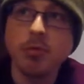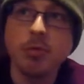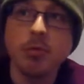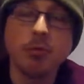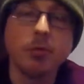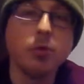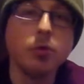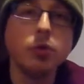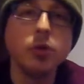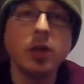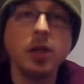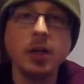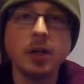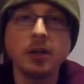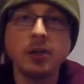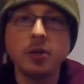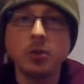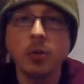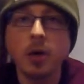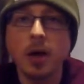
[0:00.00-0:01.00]
through the
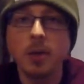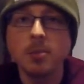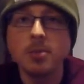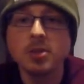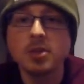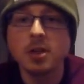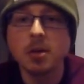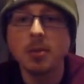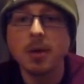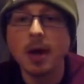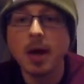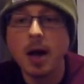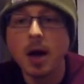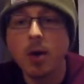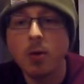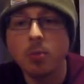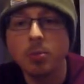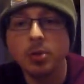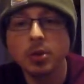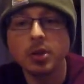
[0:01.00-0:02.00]
interwebs
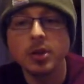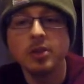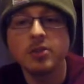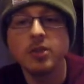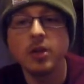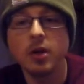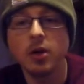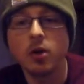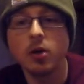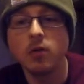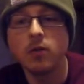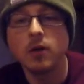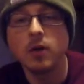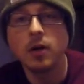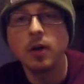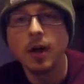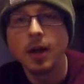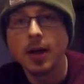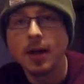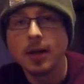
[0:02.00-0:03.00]
somehow, please get
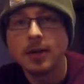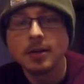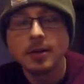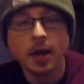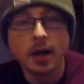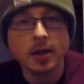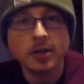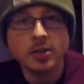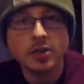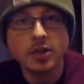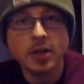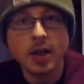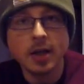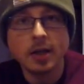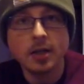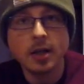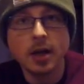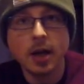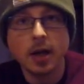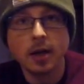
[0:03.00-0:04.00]
over to
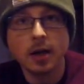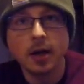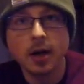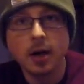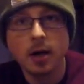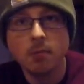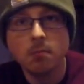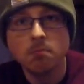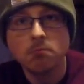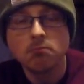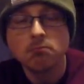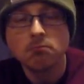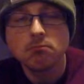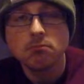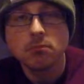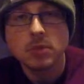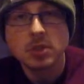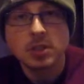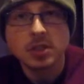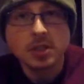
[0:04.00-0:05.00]
iceshanty.com,
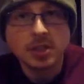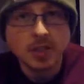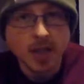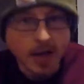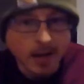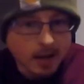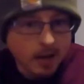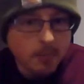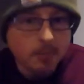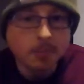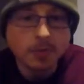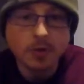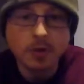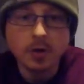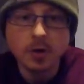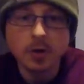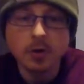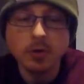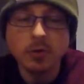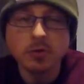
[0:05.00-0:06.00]
sign up
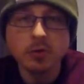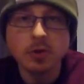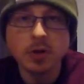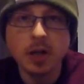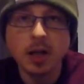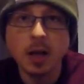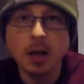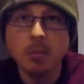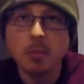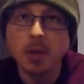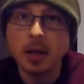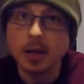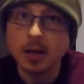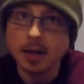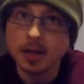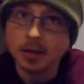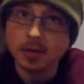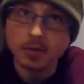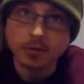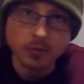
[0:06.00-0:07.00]
for a username.
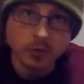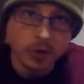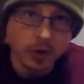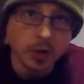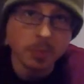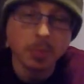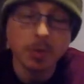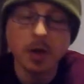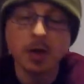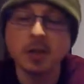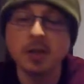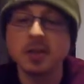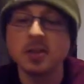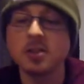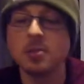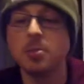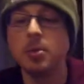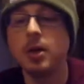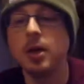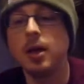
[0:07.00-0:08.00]
It's free to
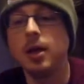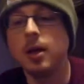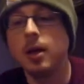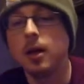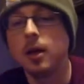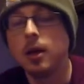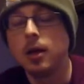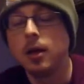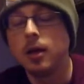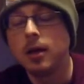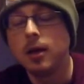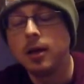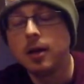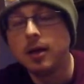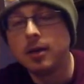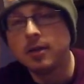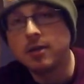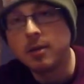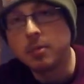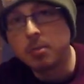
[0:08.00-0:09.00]
participate.
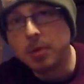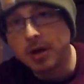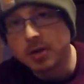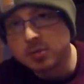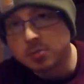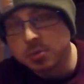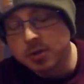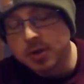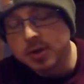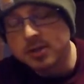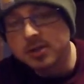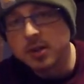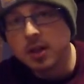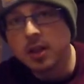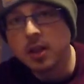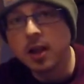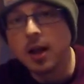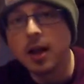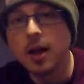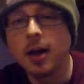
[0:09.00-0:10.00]
It's the best place
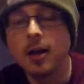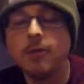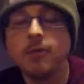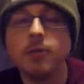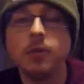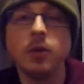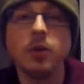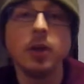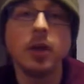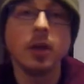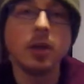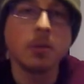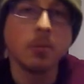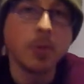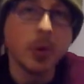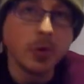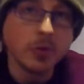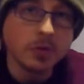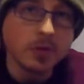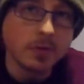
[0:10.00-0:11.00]
online for you to get the
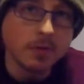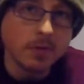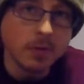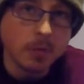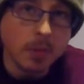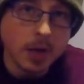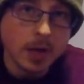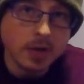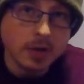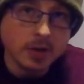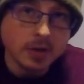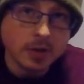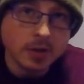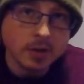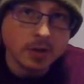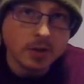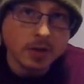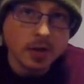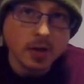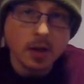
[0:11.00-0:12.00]
most
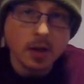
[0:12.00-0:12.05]
information